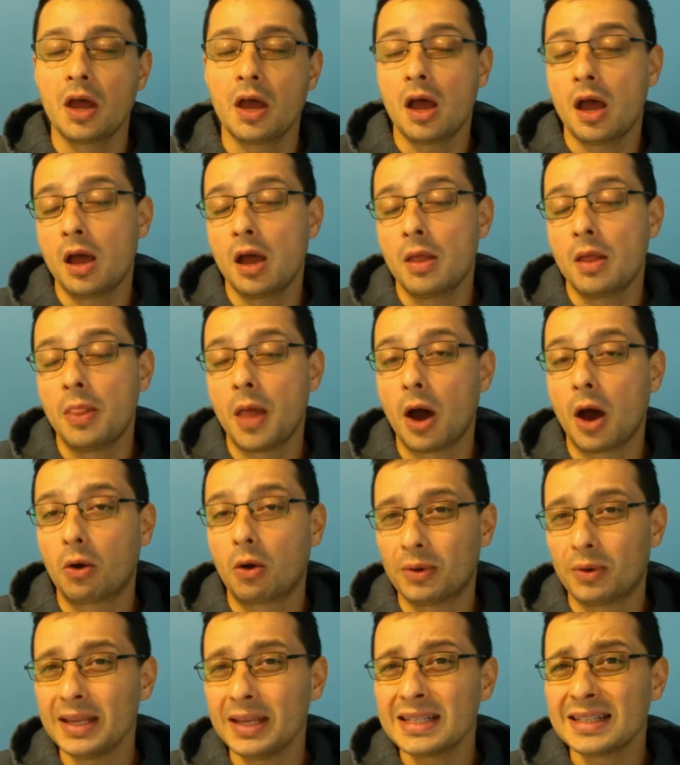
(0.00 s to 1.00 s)
Now,
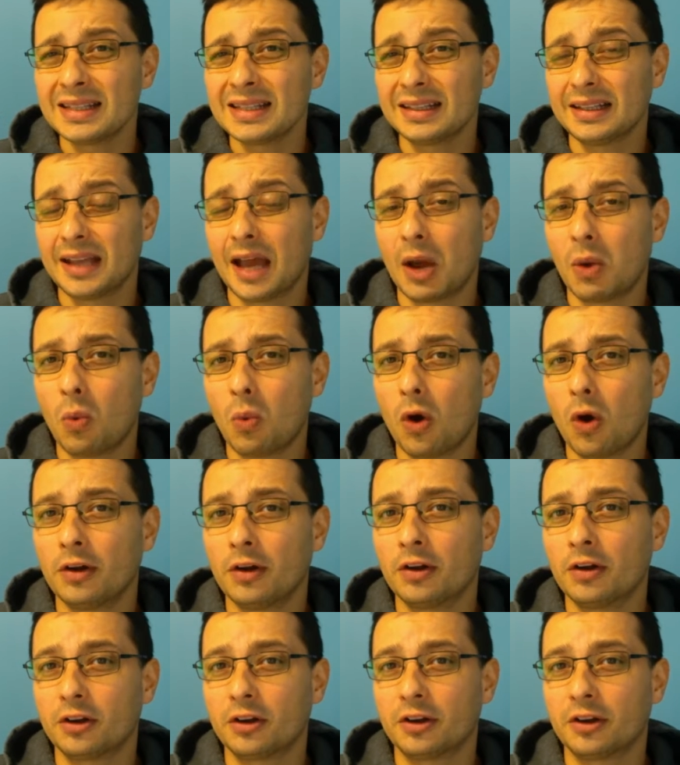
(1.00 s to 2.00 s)
recently I
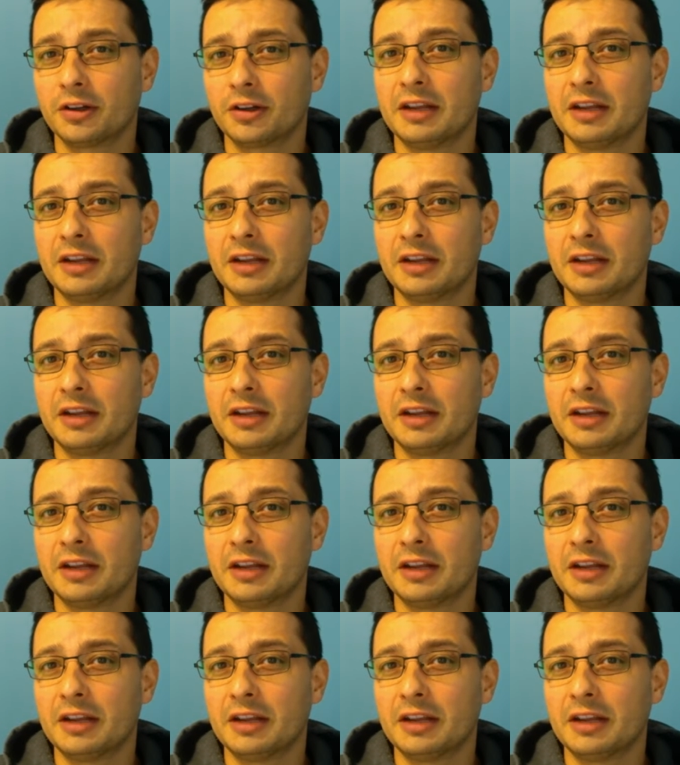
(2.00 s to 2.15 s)
wondered